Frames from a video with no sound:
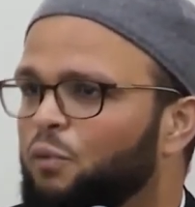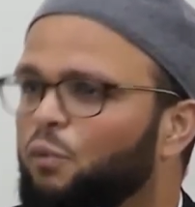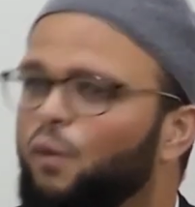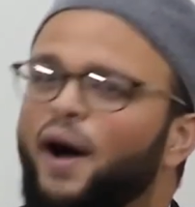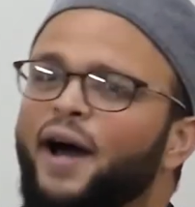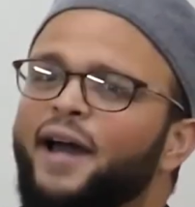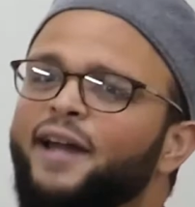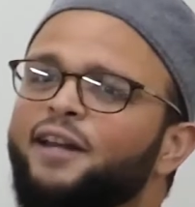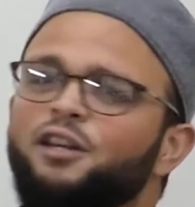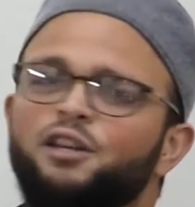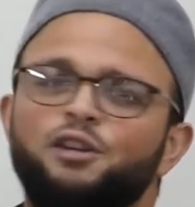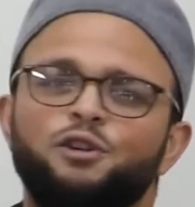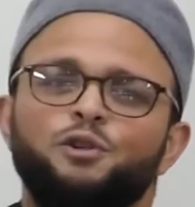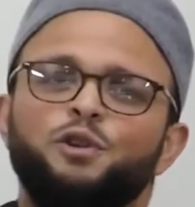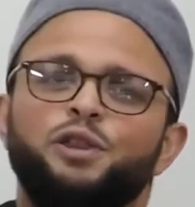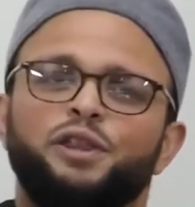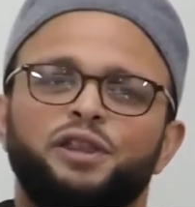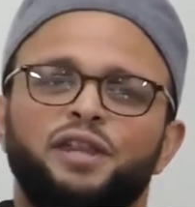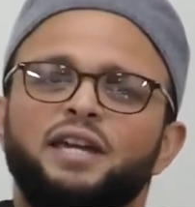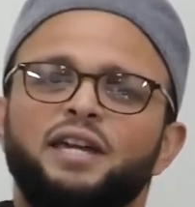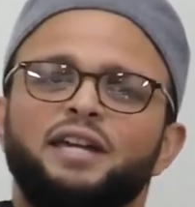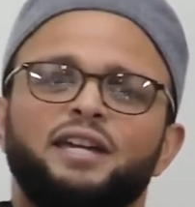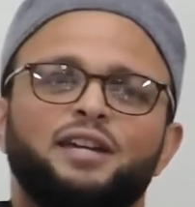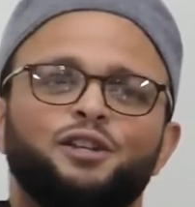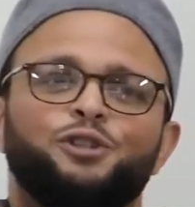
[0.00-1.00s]
Why do you
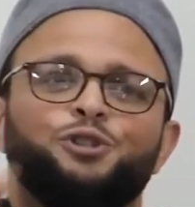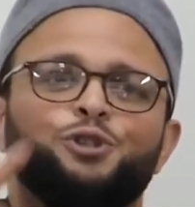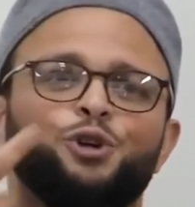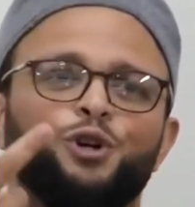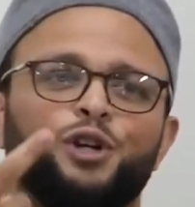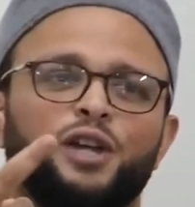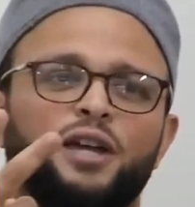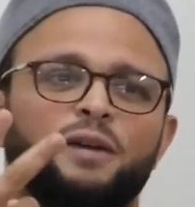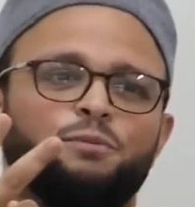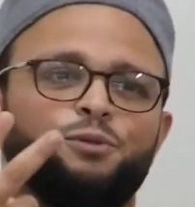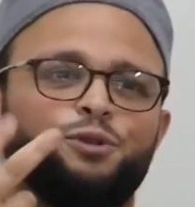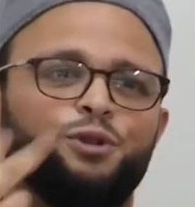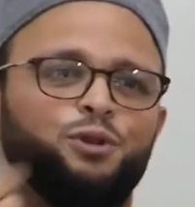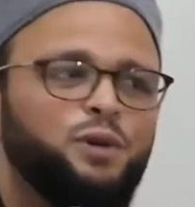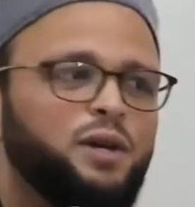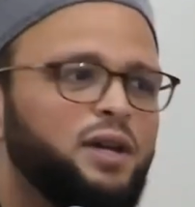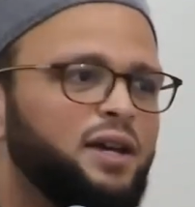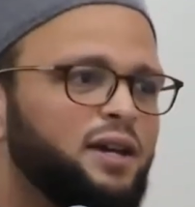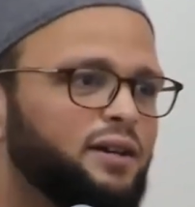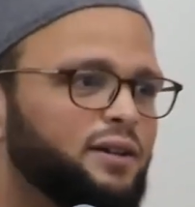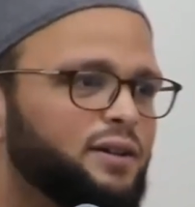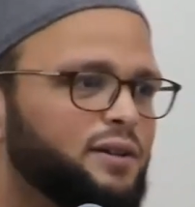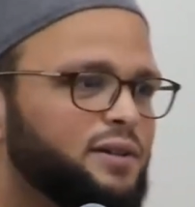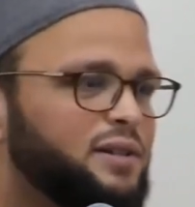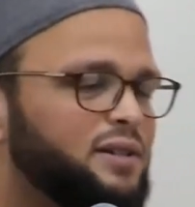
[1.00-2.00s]
think it took him two
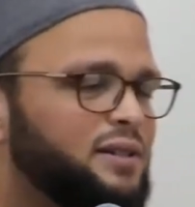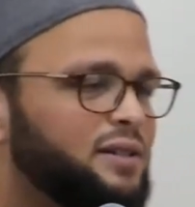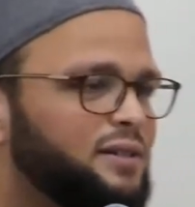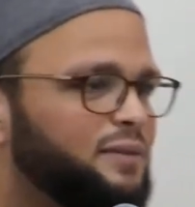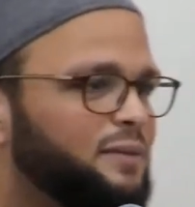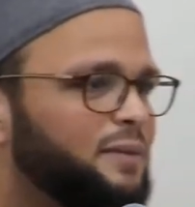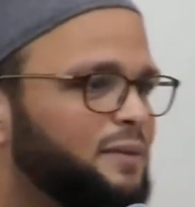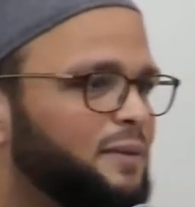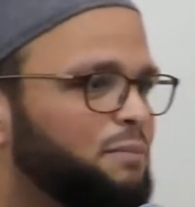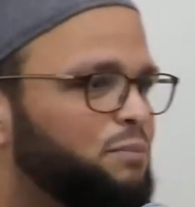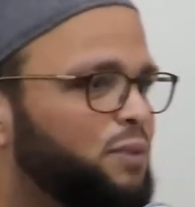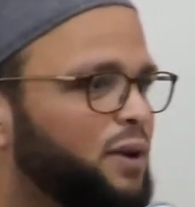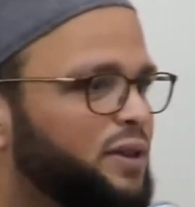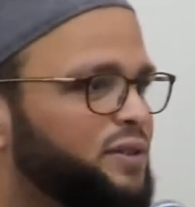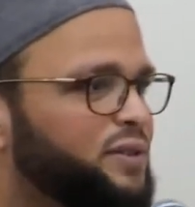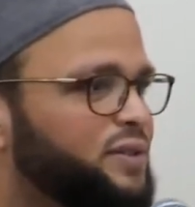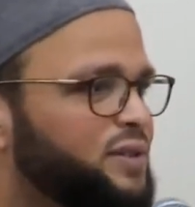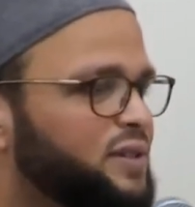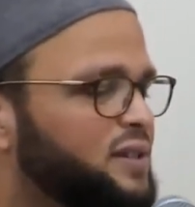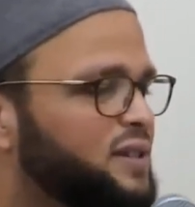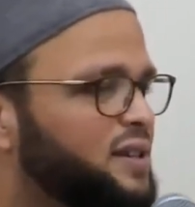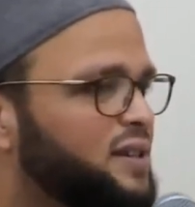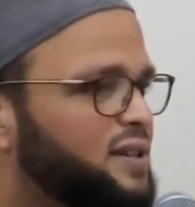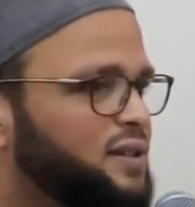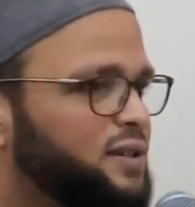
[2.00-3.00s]
years?
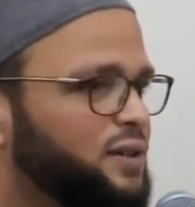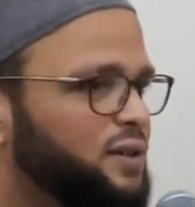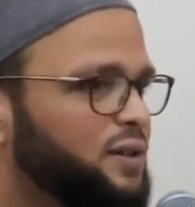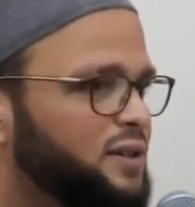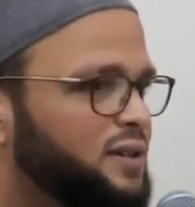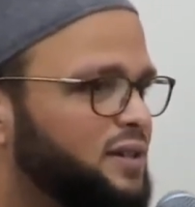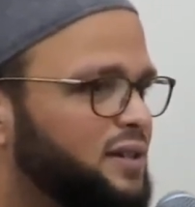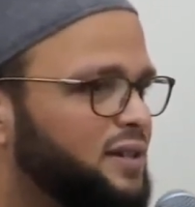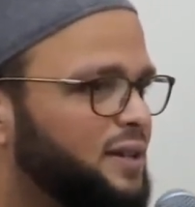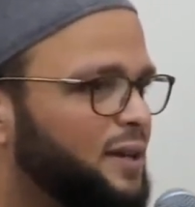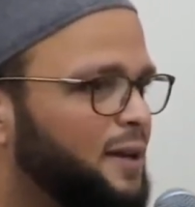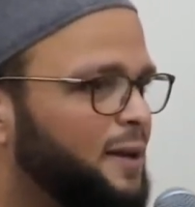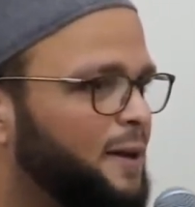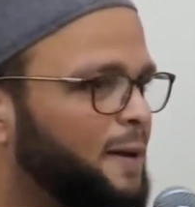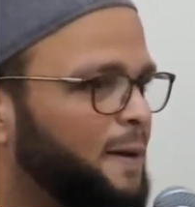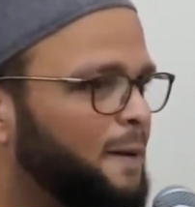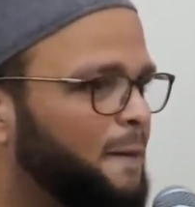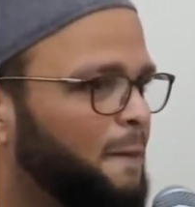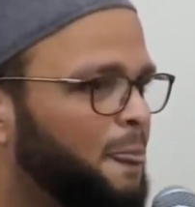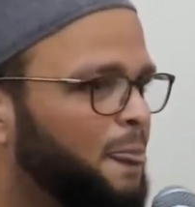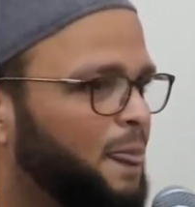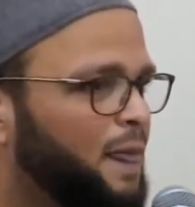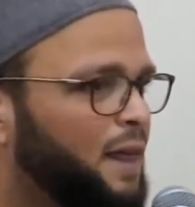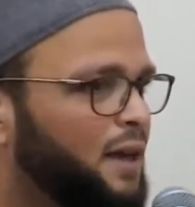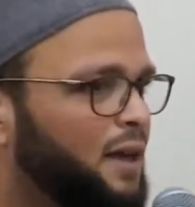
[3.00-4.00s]
brothers and sisters.
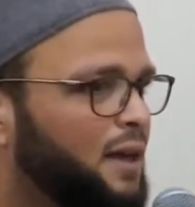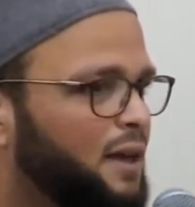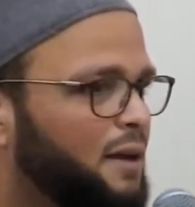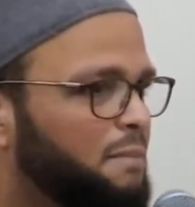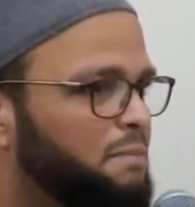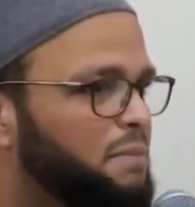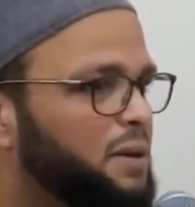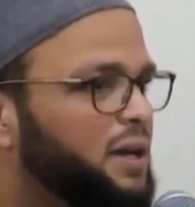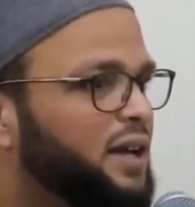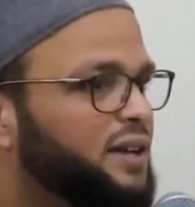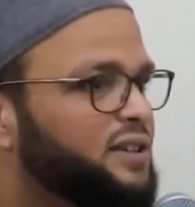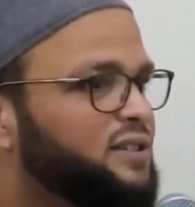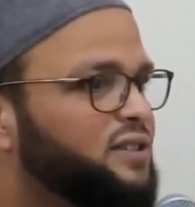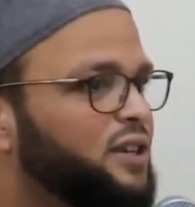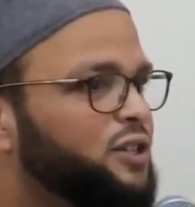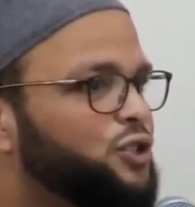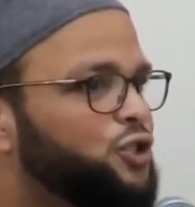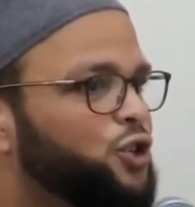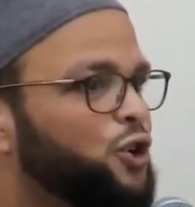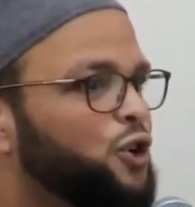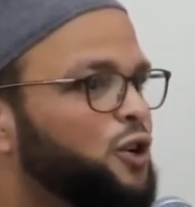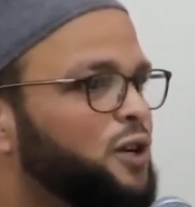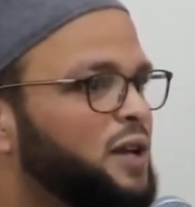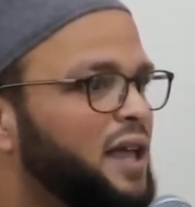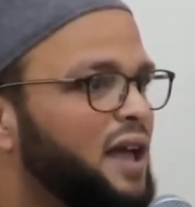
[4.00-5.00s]
Because the
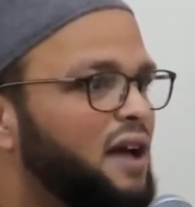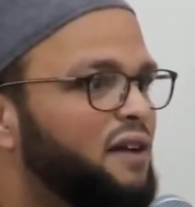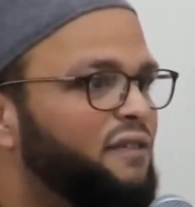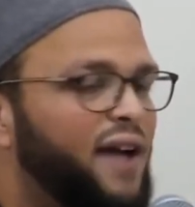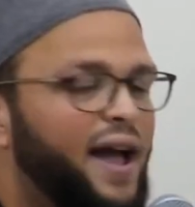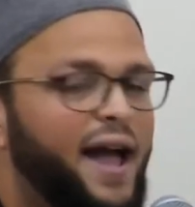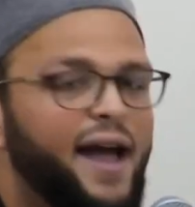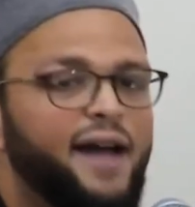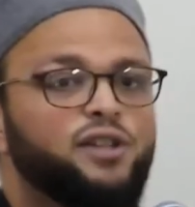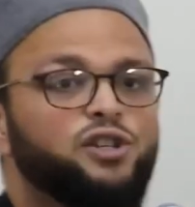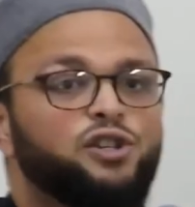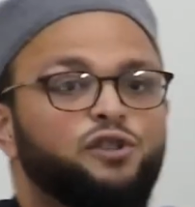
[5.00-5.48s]
journey of